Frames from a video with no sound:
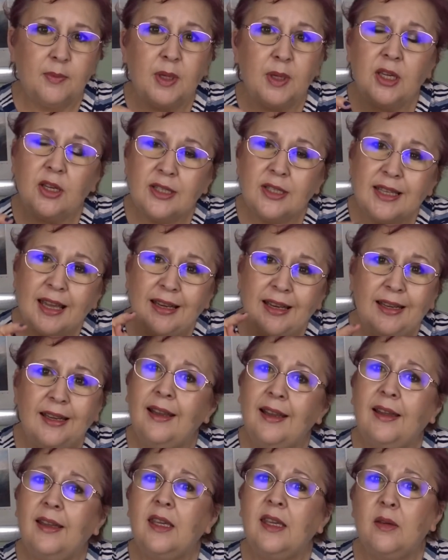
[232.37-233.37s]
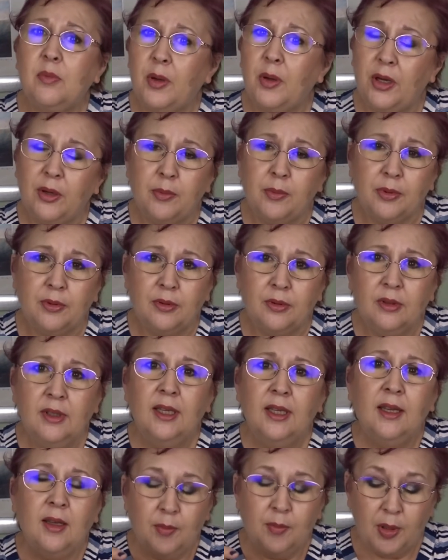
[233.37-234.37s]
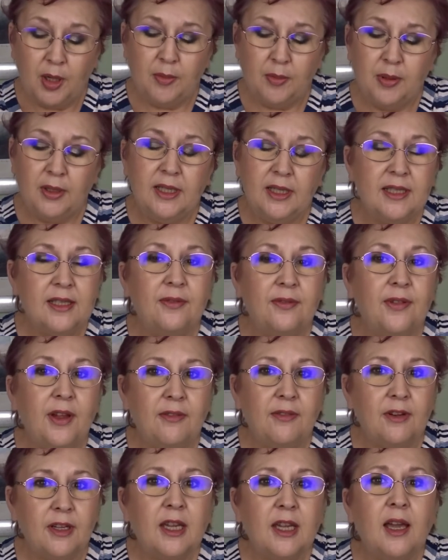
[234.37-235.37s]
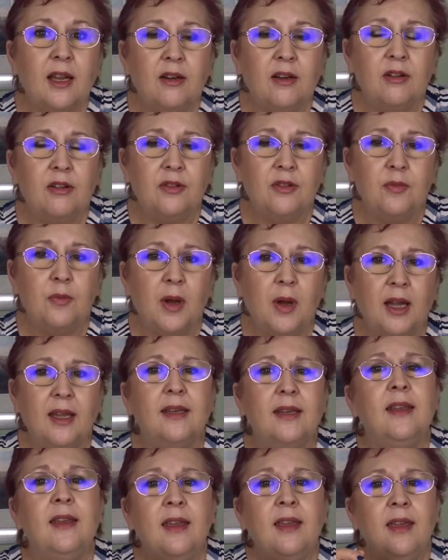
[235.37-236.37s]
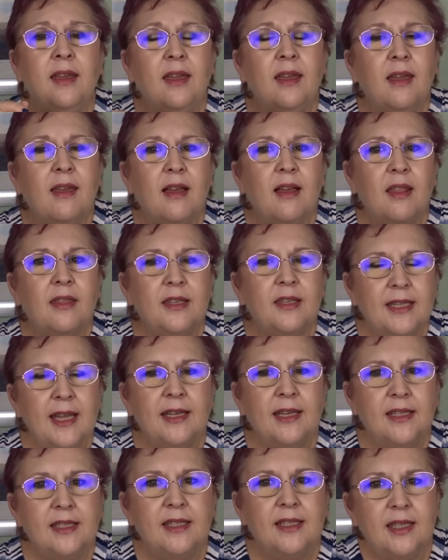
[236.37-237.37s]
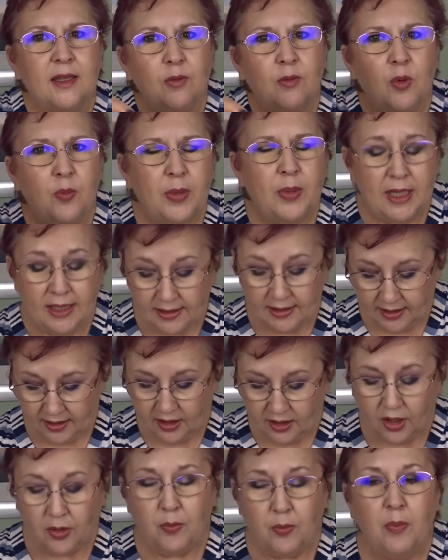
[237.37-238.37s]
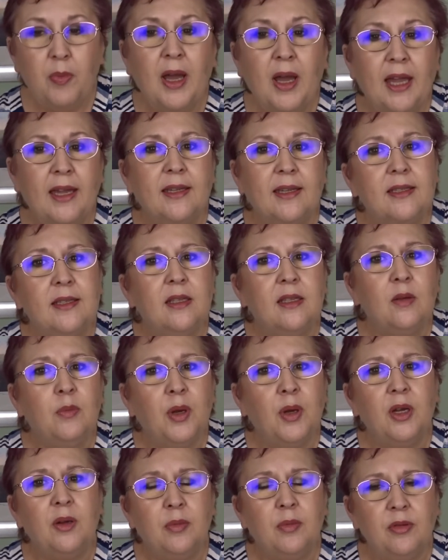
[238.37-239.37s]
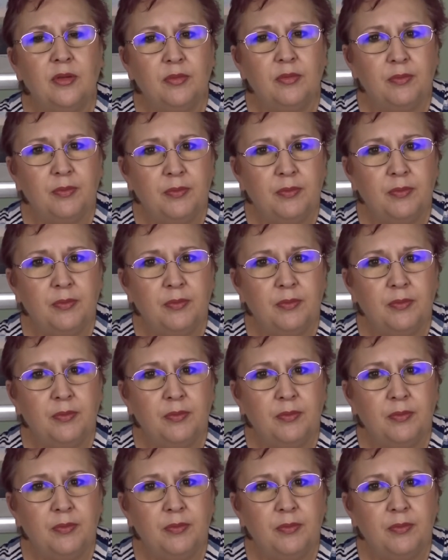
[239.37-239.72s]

Because I like purple, purple is a favourite colour of mine, the tendency would be to go back to the purple